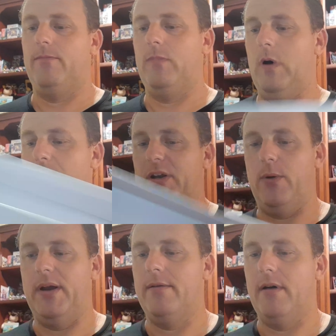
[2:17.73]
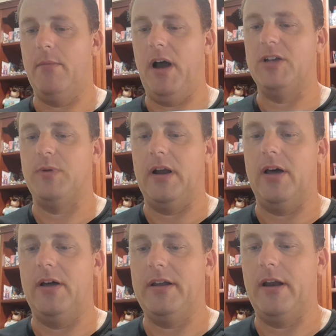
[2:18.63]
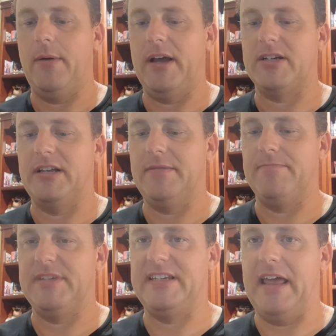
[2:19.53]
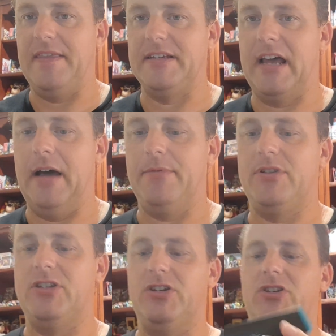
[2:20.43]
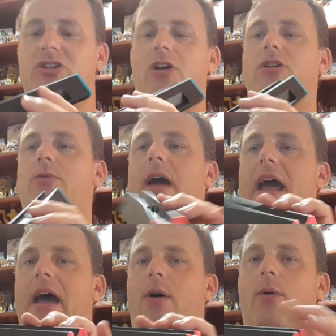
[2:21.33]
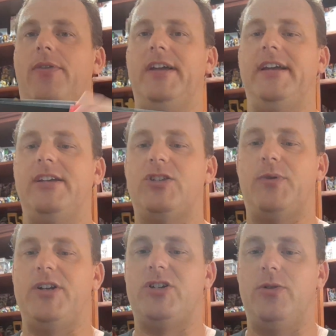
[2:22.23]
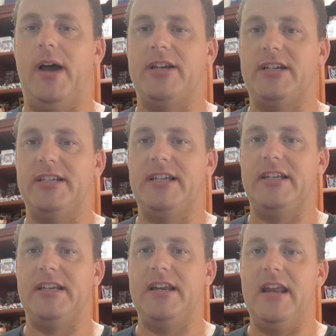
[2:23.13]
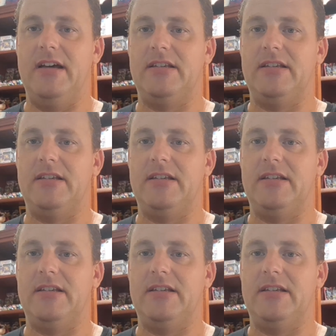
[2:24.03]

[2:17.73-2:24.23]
what am I doing? I might as well, actually set this up to show you how the Switch 2 actually sits in there.